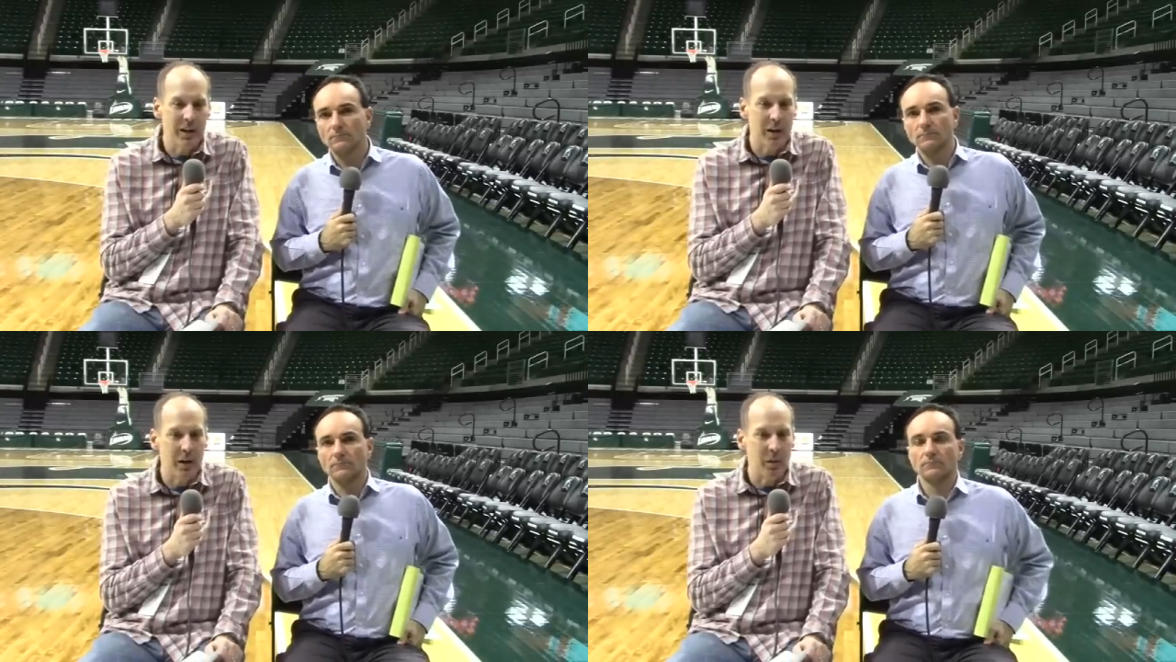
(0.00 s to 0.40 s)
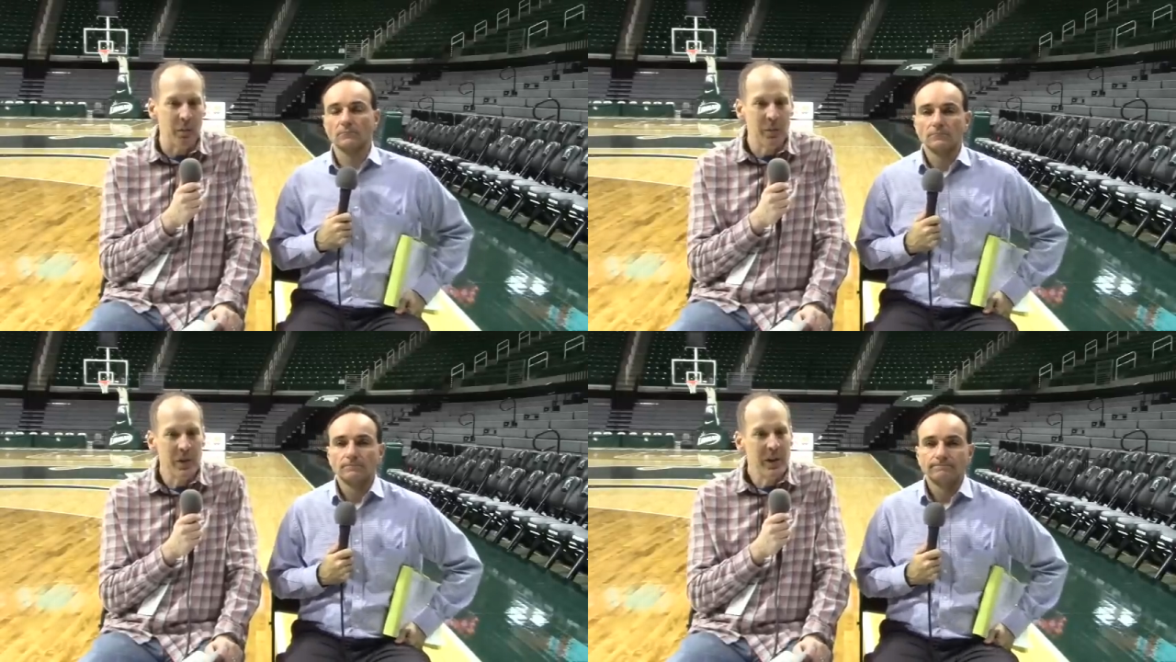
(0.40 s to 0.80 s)
Speaker 1: Um,
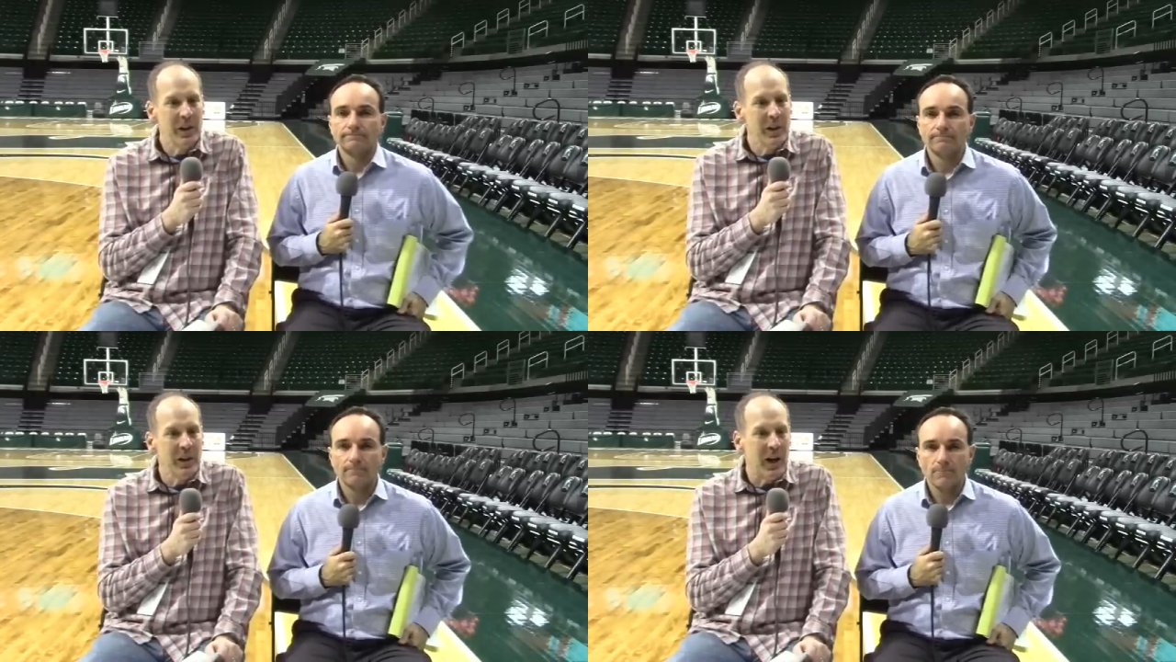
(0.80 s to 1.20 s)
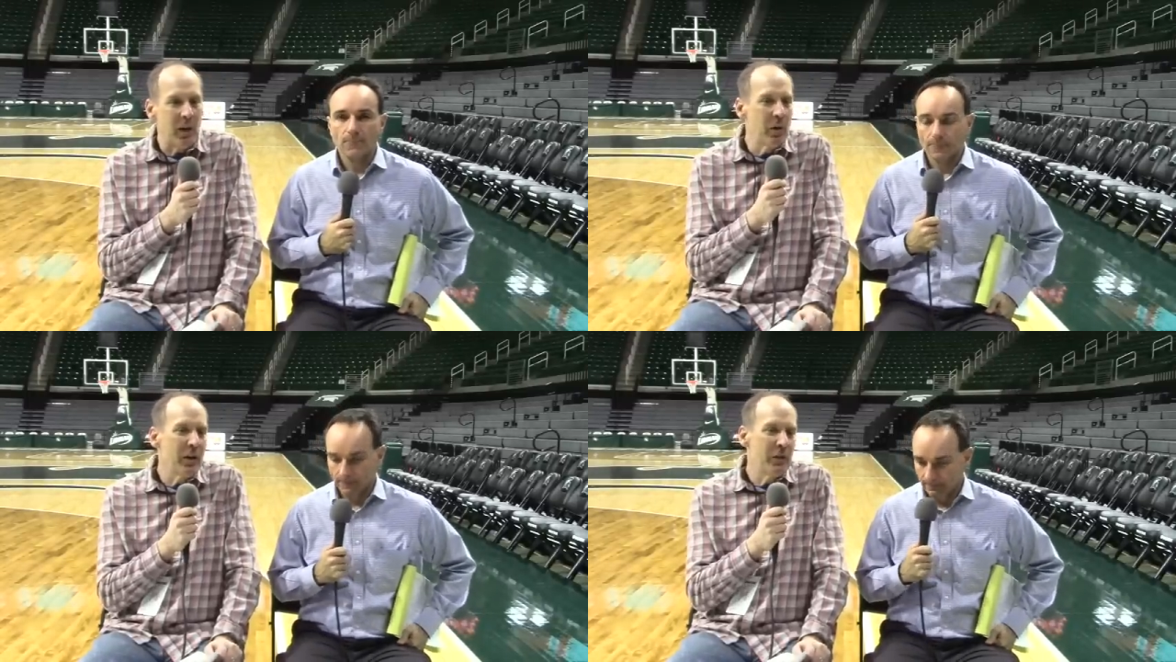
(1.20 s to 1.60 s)
I
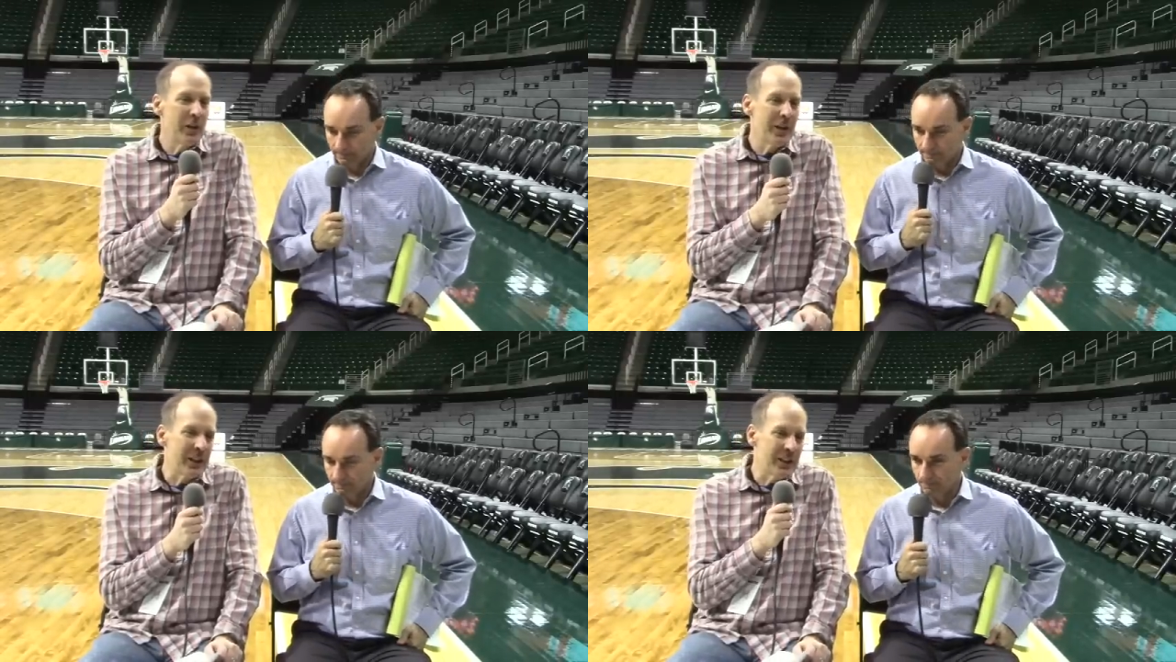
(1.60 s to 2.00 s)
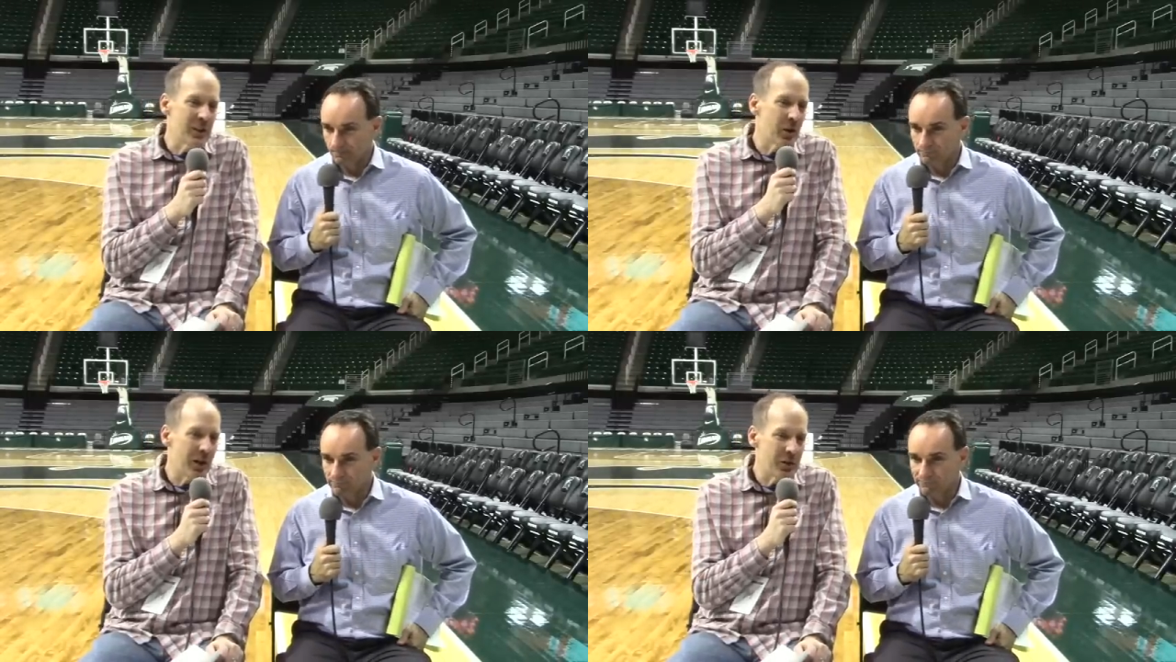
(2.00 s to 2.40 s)
really feel like this
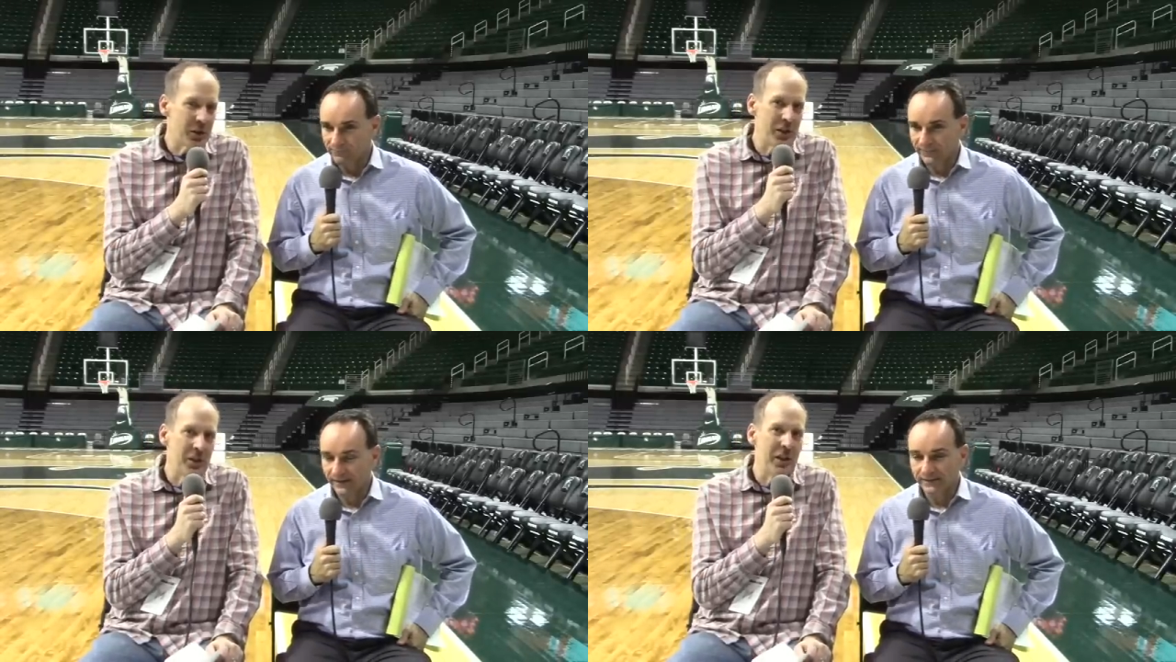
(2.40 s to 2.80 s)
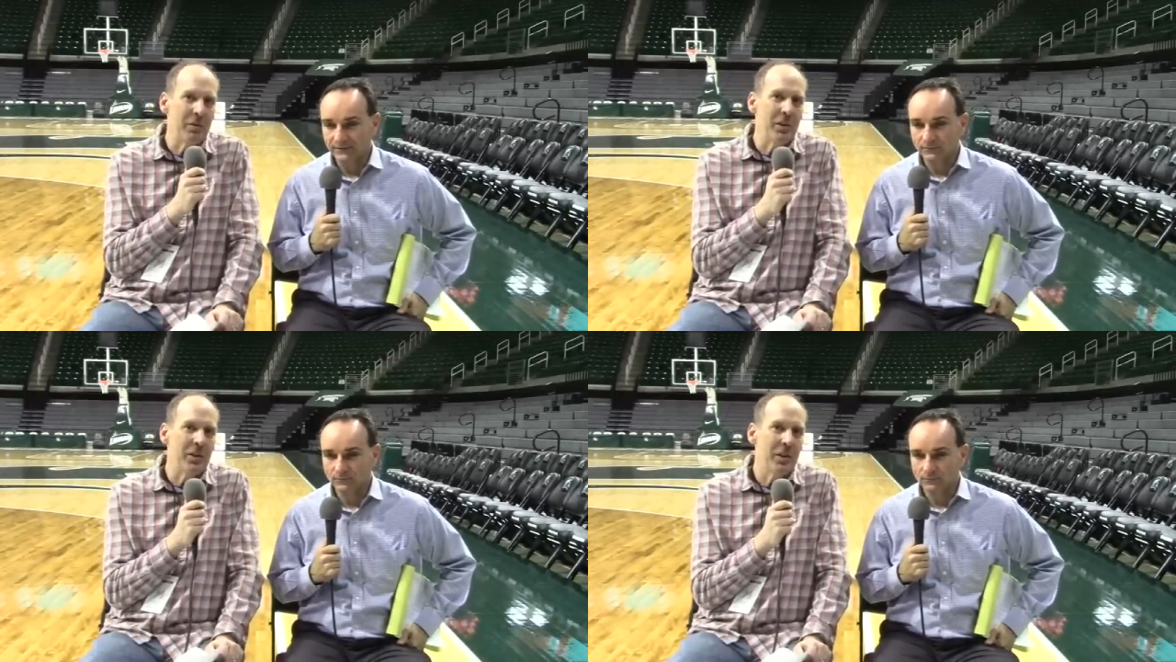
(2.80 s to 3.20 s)
Ohio State team,